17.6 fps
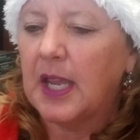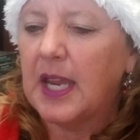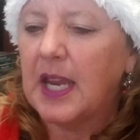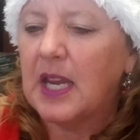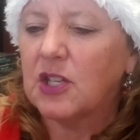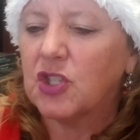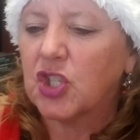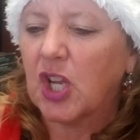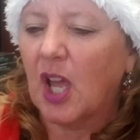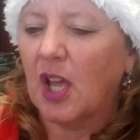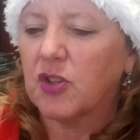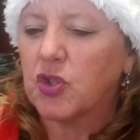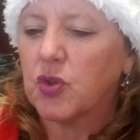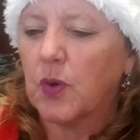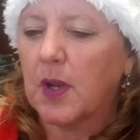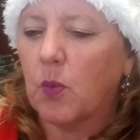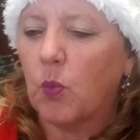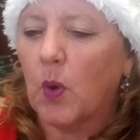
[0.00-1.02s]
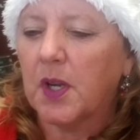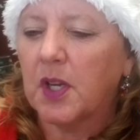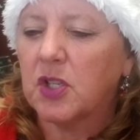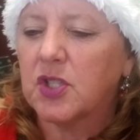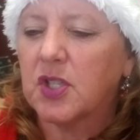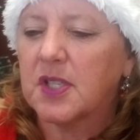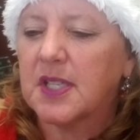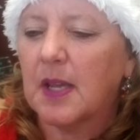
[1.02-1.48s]
Each country
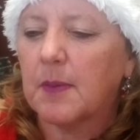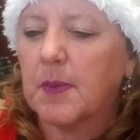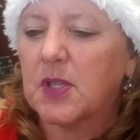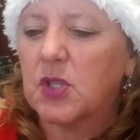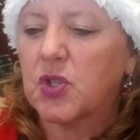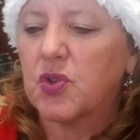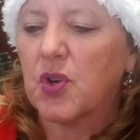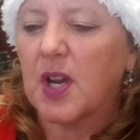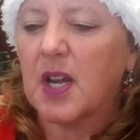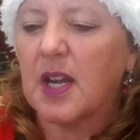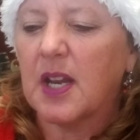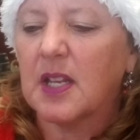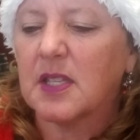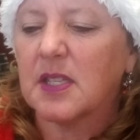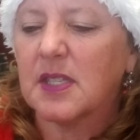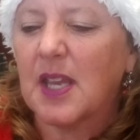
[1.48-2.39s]
wanted to demonstrate its